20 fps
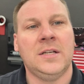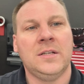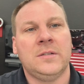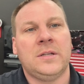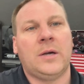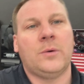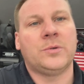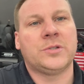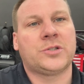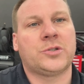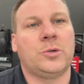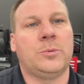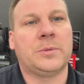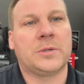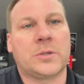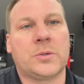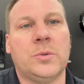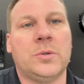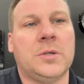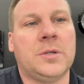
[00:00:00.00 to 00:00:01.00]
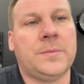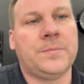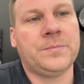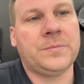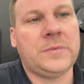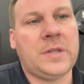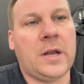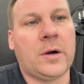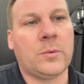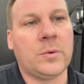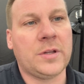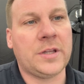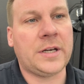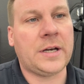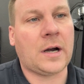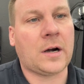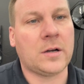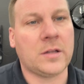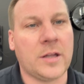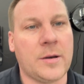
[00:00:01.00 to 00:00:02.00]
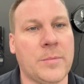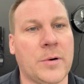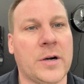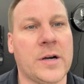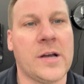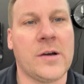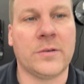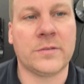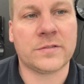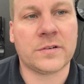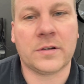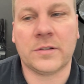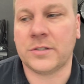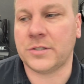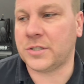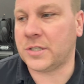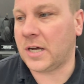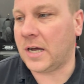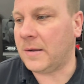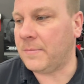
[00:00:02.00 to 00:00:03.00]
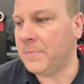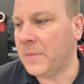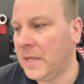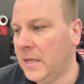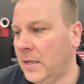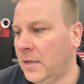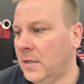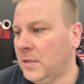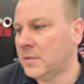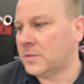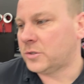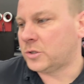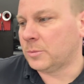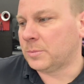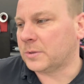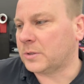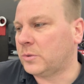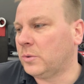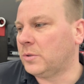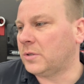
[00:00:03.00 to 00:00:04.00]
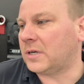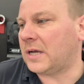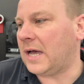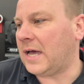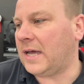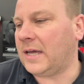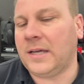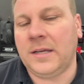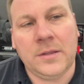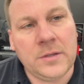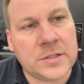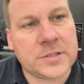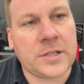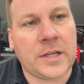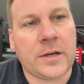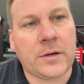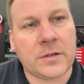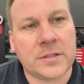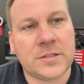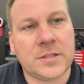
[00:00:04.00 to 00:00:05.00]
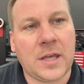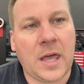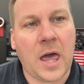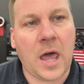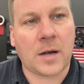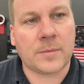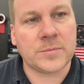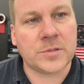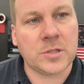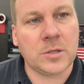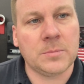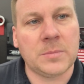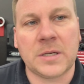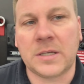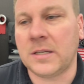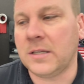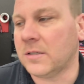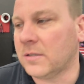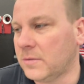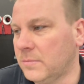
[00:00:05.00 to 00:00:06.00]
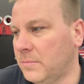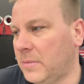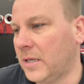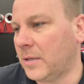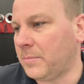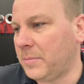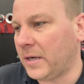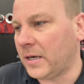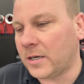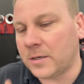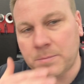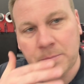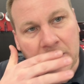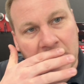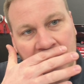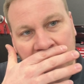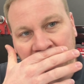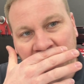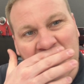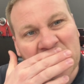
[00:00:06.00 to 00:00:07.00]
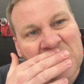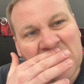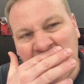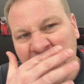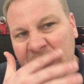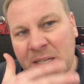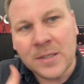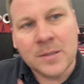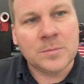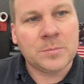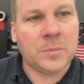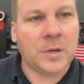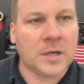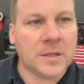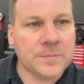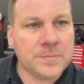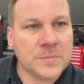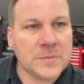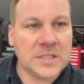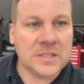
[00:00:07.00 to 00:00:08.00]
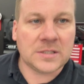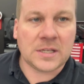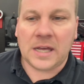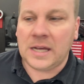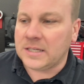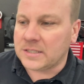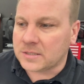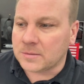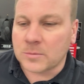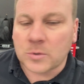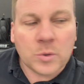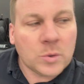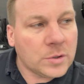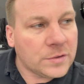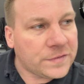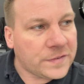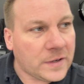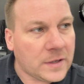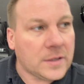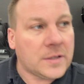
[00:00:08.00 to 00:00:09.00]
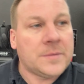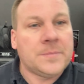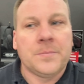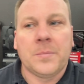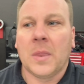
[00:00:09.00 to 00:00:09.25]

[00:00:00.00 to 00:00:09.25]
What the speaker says: It was super cool. Did a really gnarly burnout in front of the shop. Super cool guy. He looks like Grizzly Adams, no big deal. Big beard, big dude, but he's a handsome, cool fellow.